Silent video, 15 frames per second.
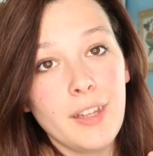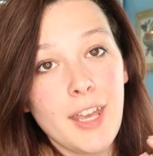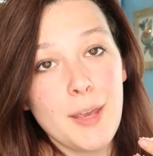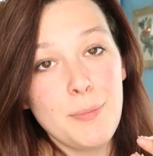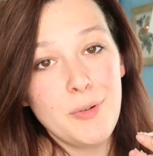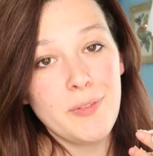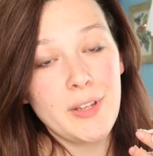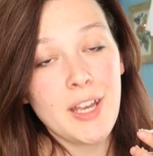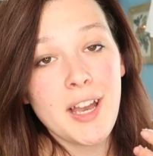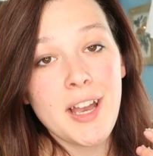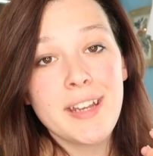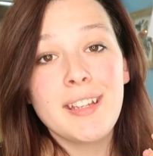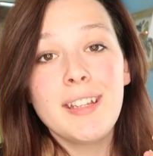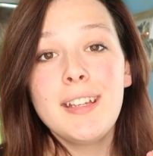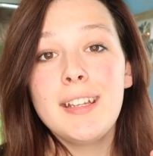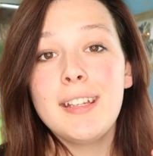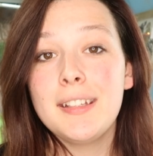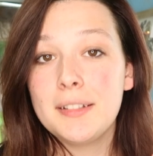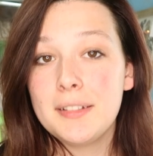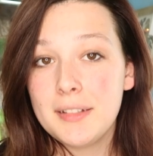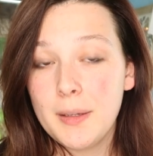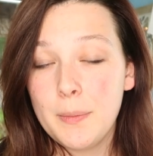Okay, moving on,
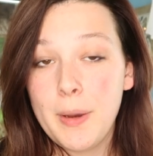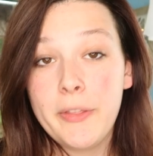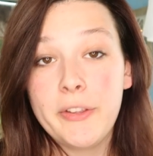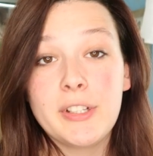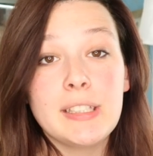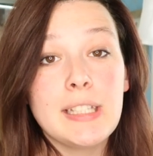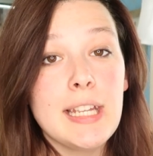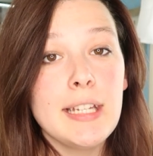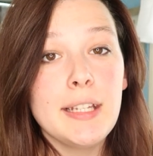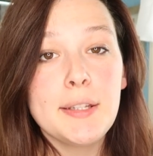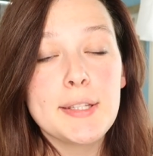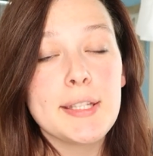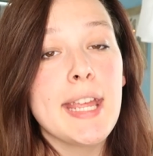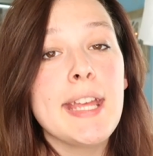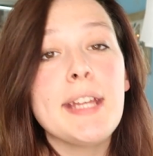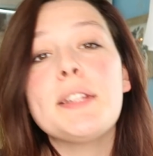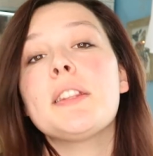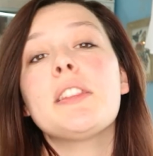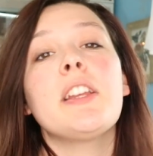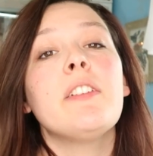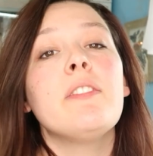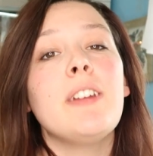some other king
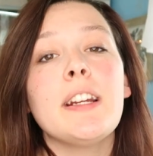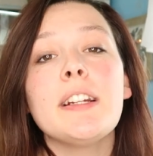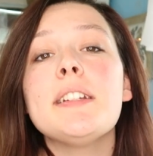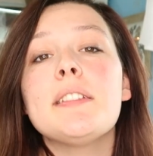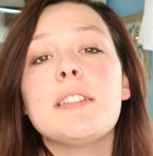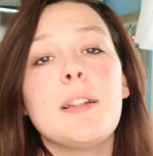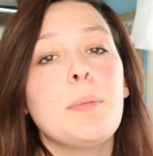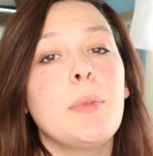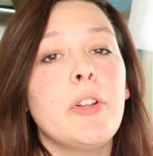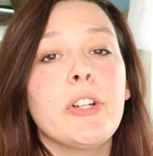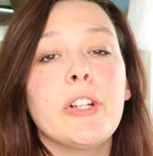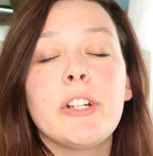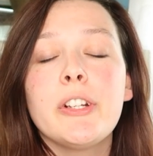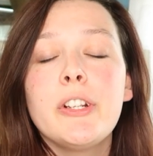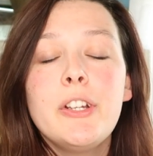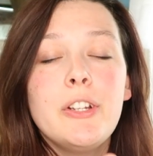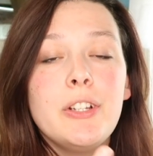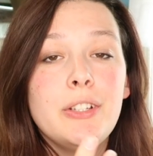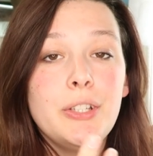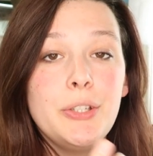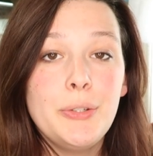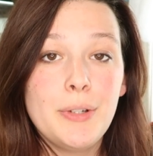snakes. They're very similar
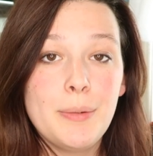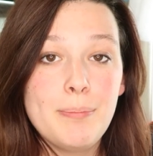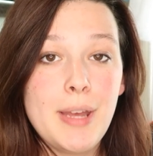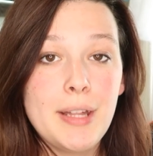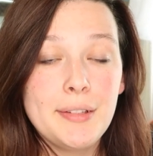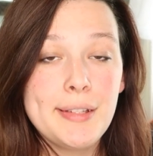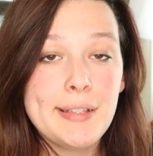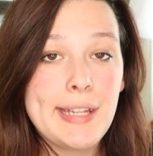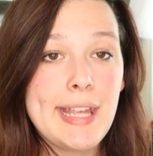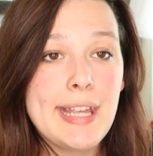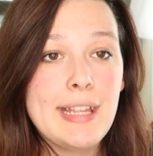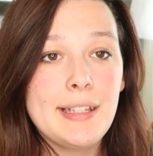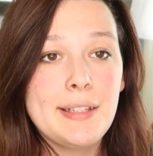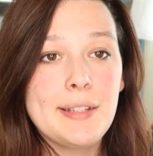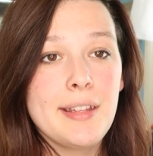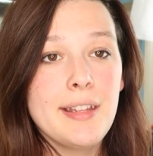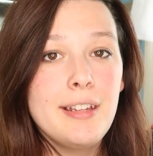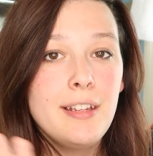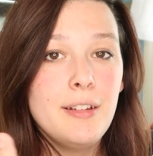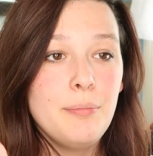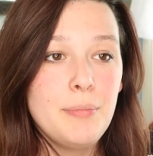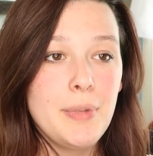to milk snakes
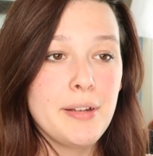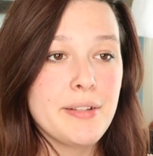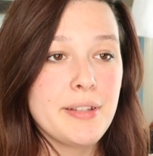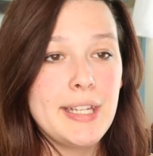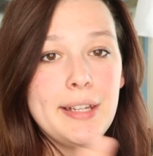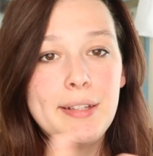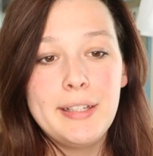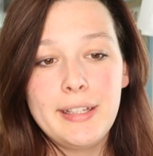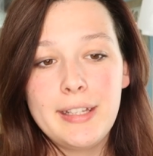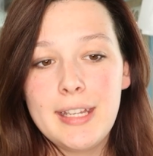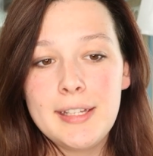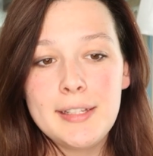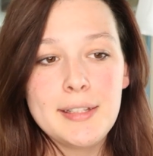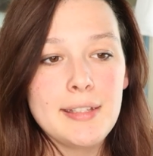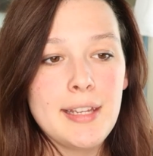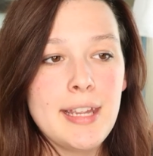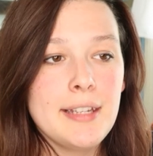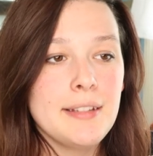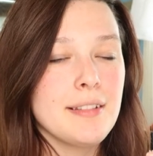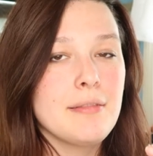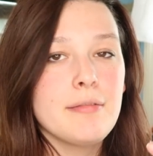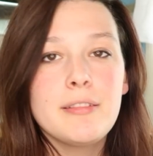milk snakes and king
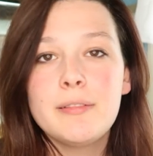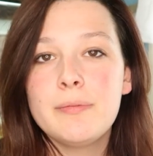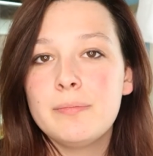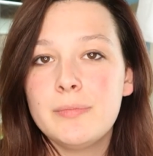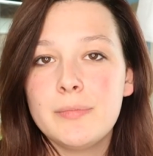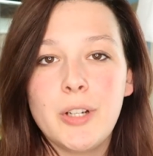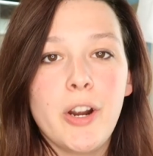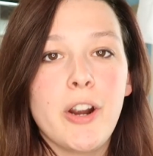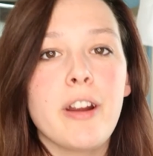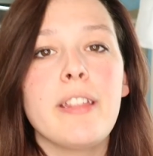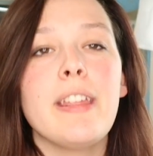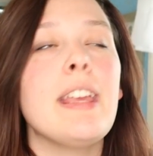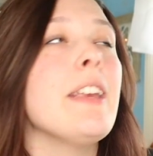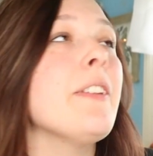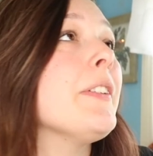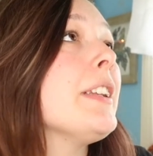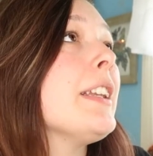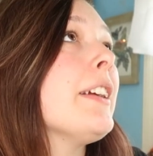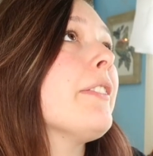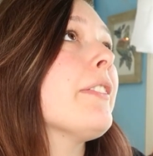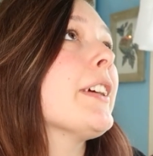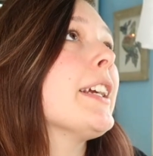snakes. Are they even
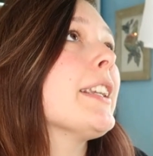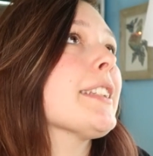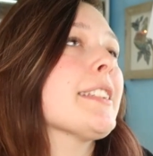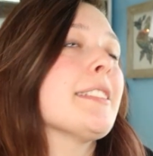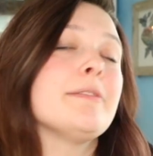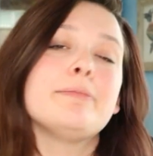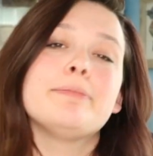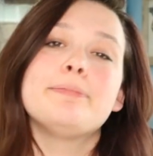different?